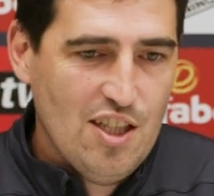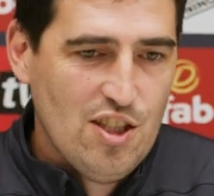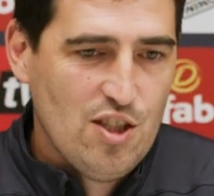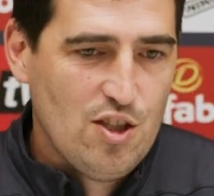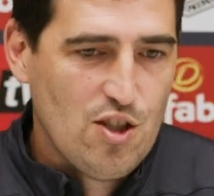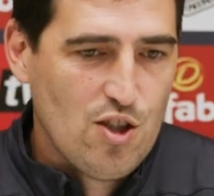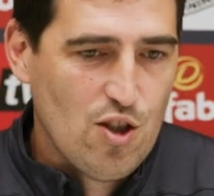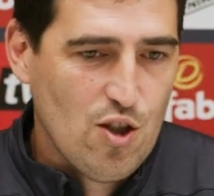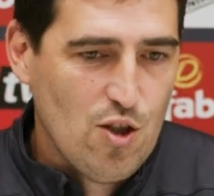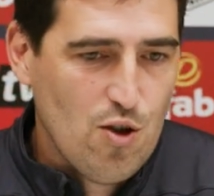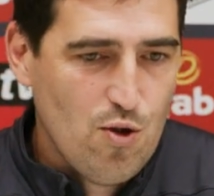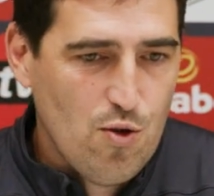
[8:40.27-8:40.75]

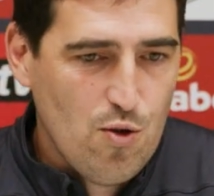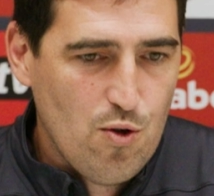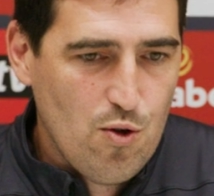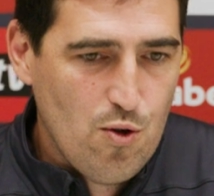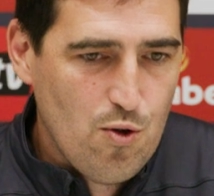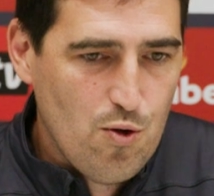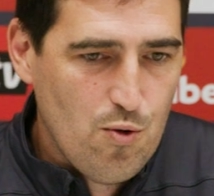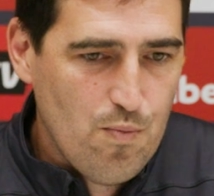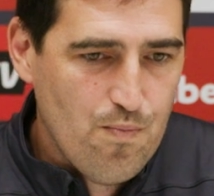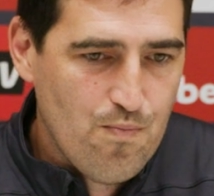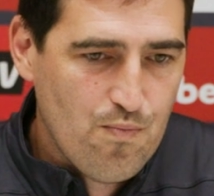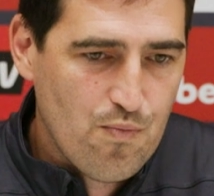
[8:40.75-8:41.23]

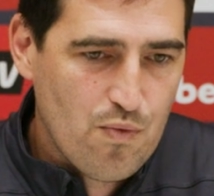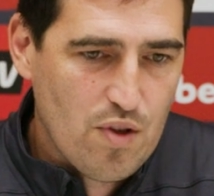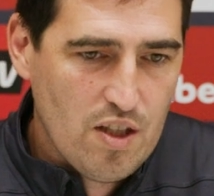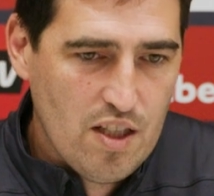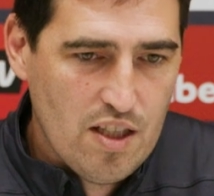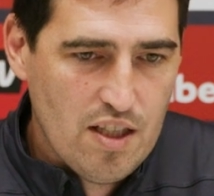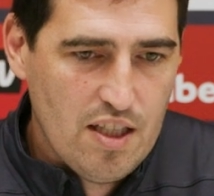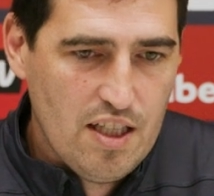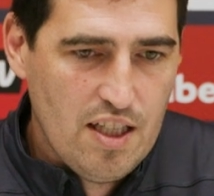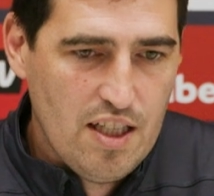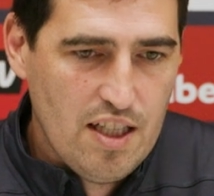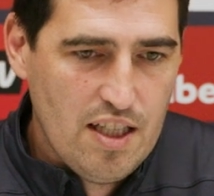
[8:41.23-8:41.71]
so
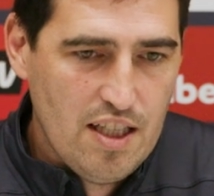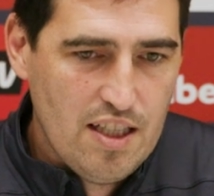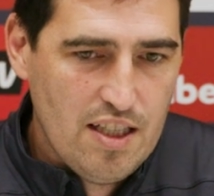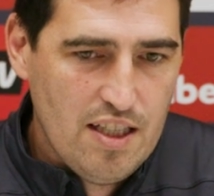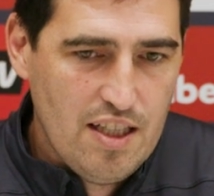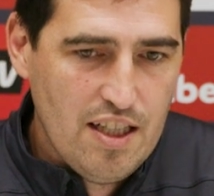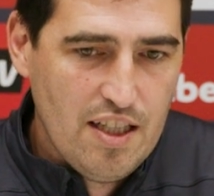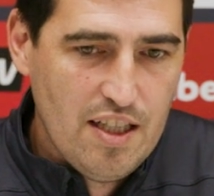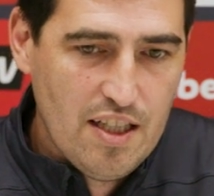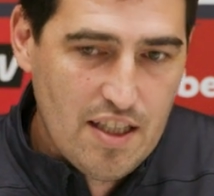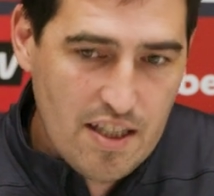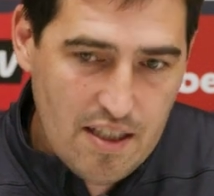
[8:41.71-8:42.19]

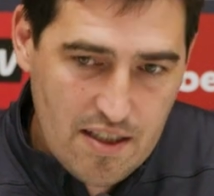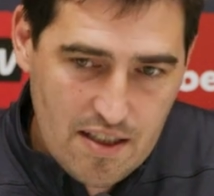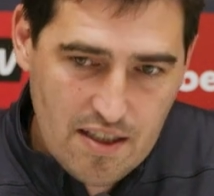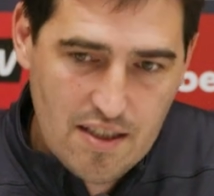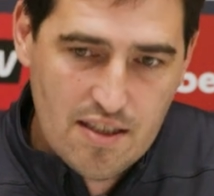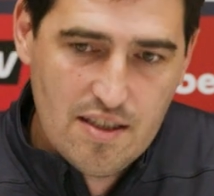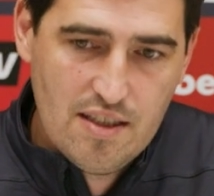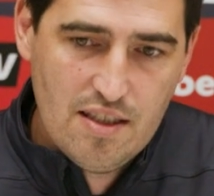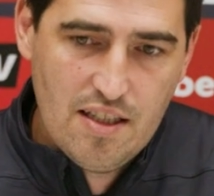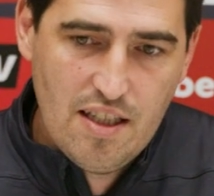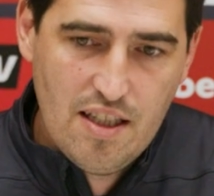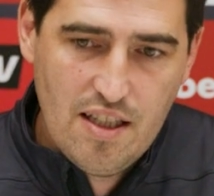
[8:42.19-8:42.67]
they are
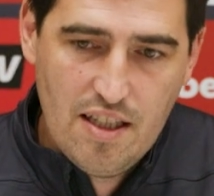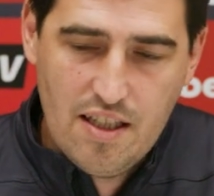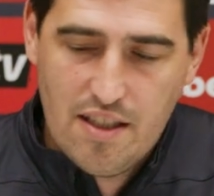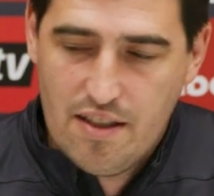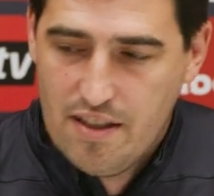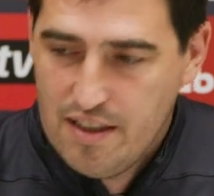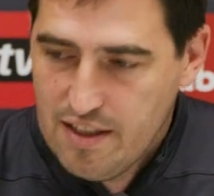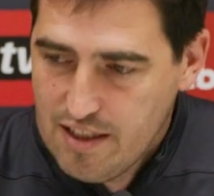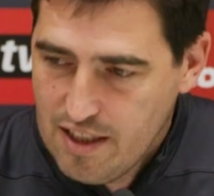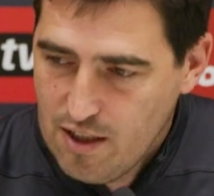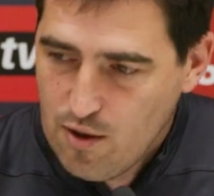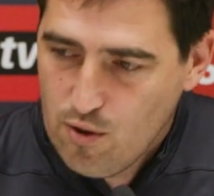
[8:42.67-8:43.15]

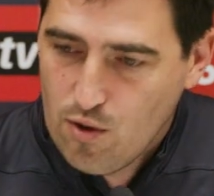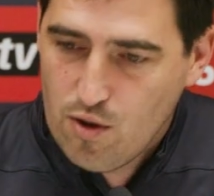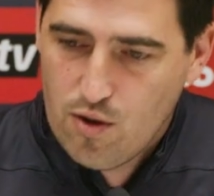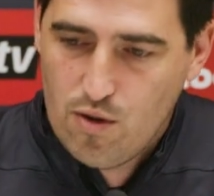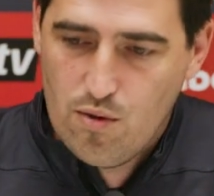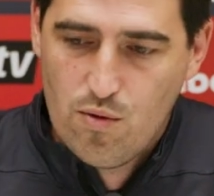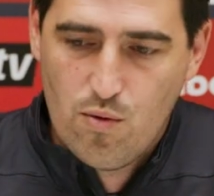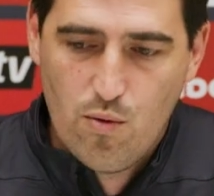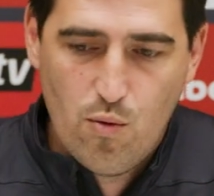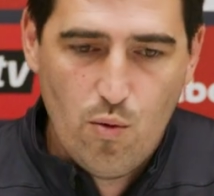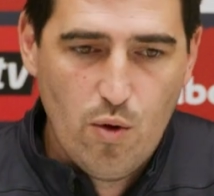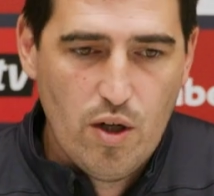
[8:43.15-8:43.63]
in their
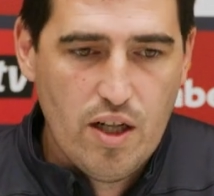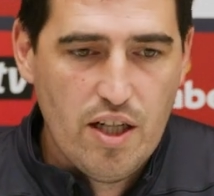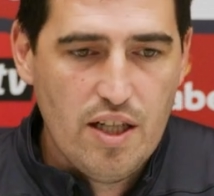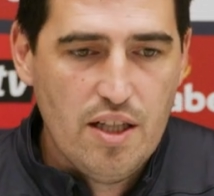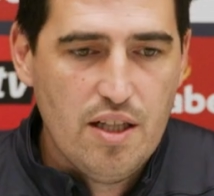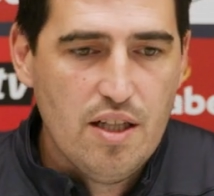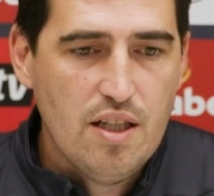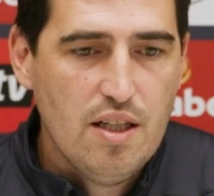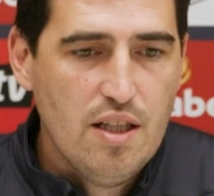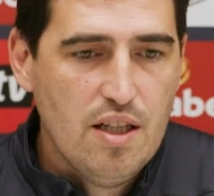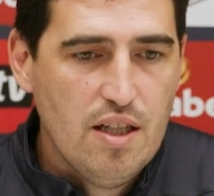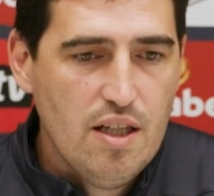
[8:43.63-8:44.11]
way